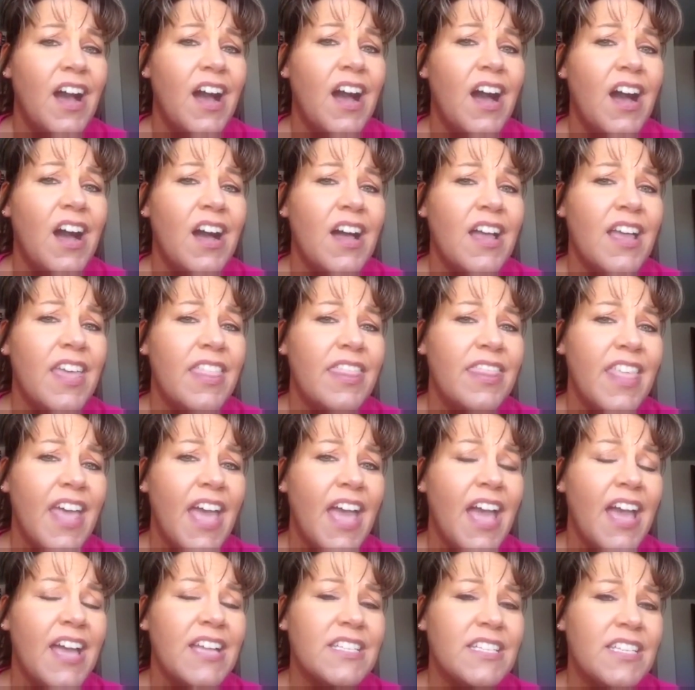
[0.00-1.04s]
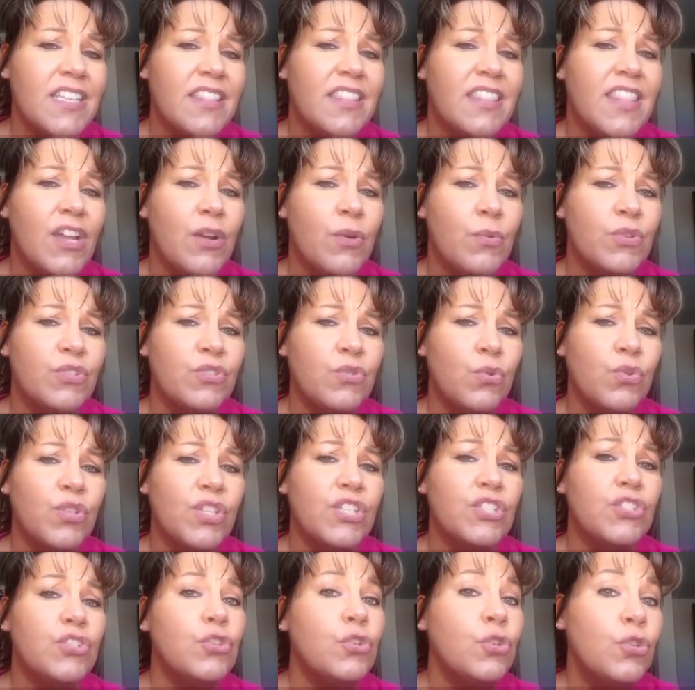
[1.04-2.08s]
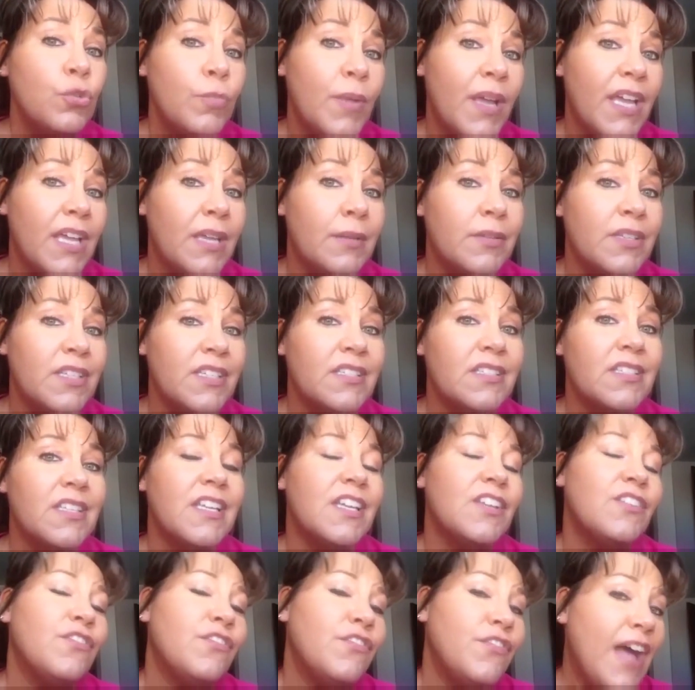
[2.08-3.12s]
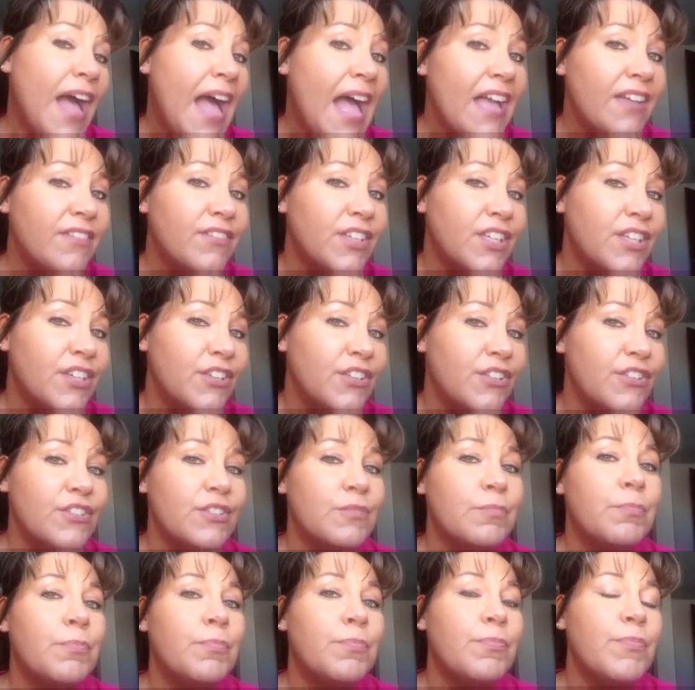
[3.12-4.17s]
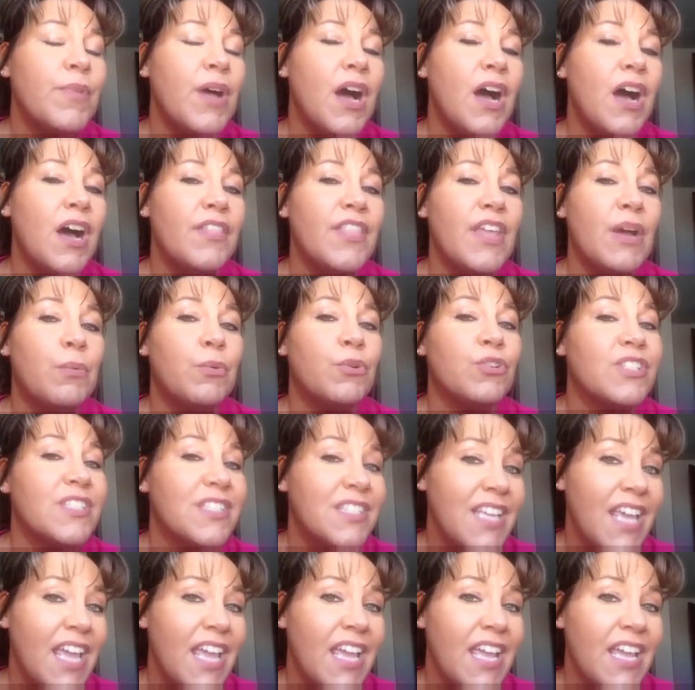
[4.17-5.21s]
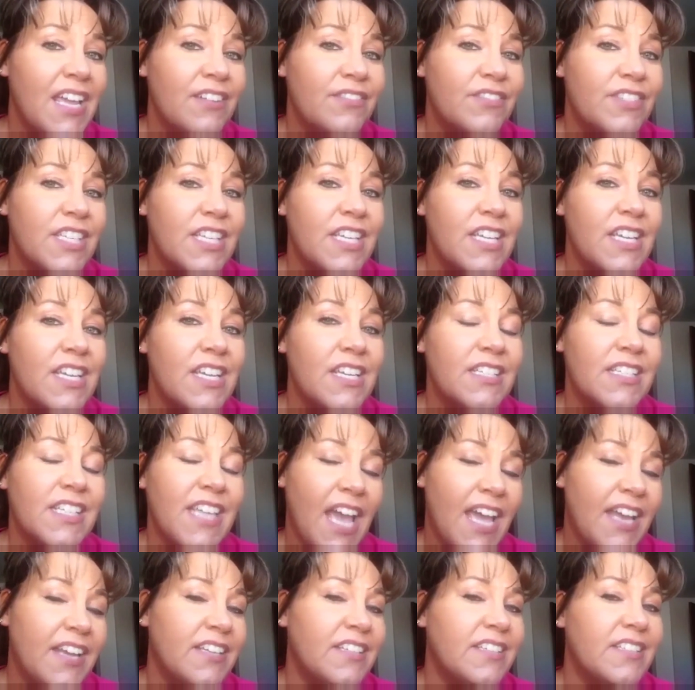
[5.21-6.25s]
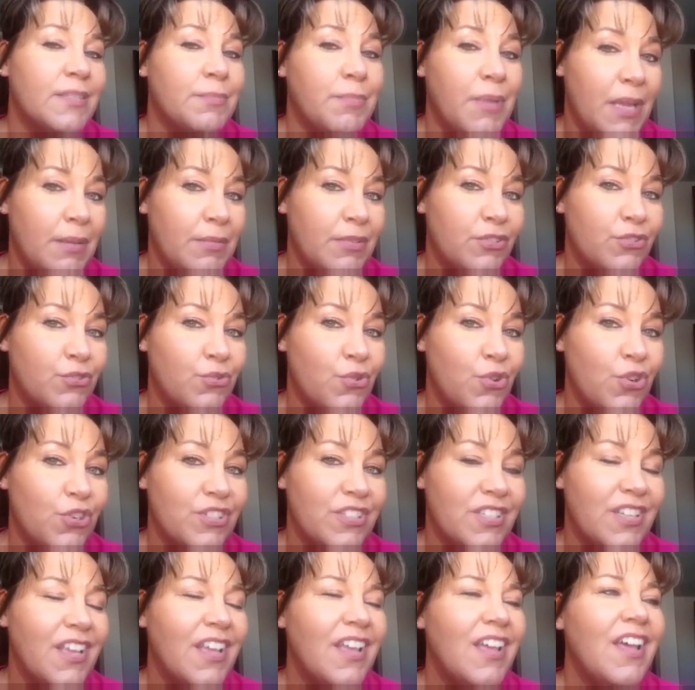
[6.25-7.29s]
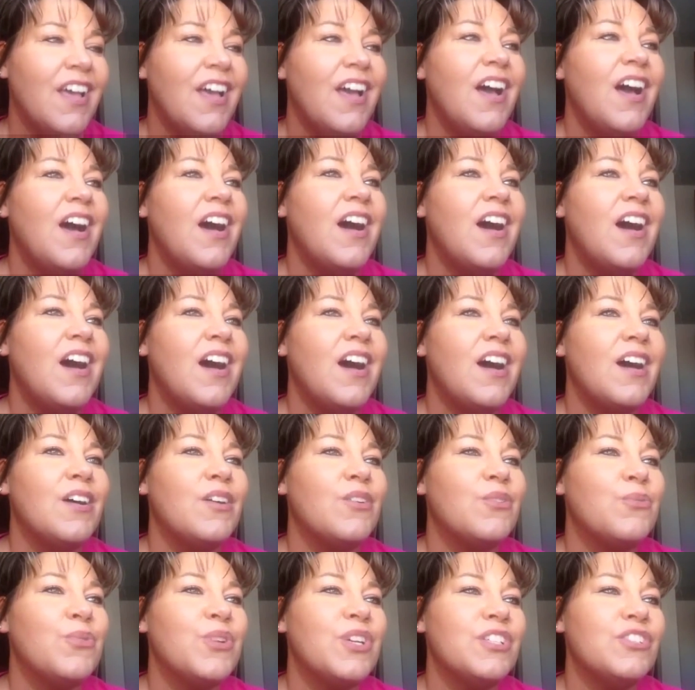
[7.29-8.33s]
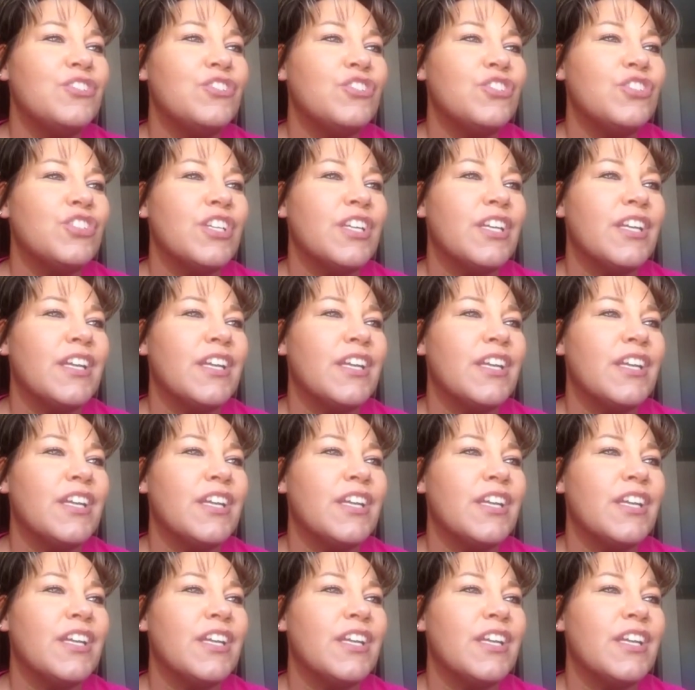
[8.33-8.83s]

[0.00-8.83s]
and that there was only 2 babies in 5 years that were saved in Canada's baby drawers, which